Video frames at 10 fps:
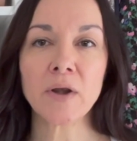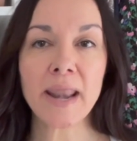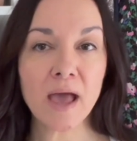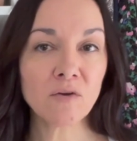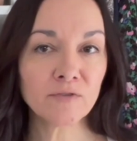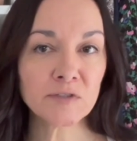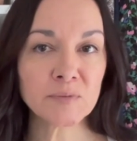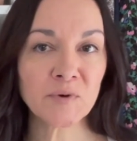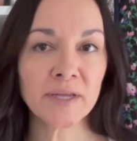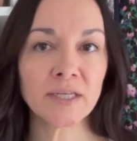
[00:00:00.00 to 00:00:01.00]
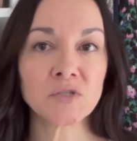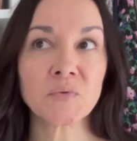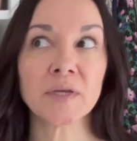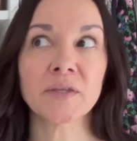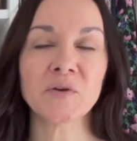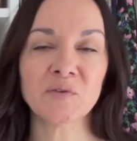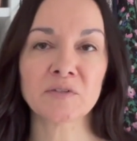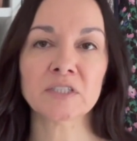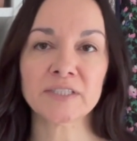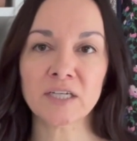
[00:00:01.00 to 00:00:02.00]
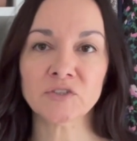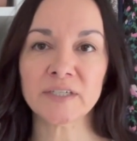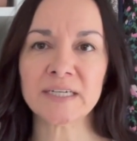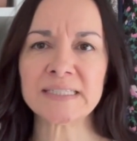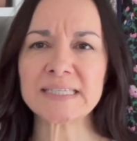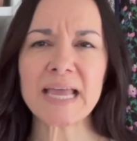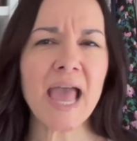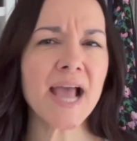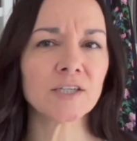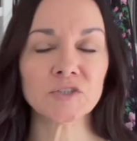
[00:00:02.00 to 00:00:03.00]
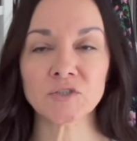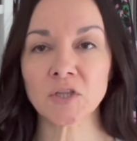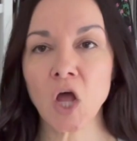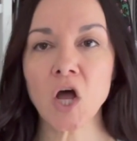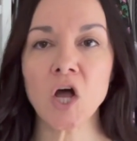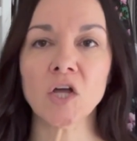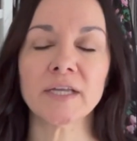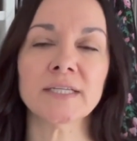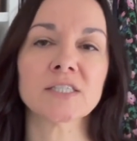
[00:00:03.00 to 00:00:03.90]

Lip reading: now for spring is really over exaggerated. It's like extra long, it's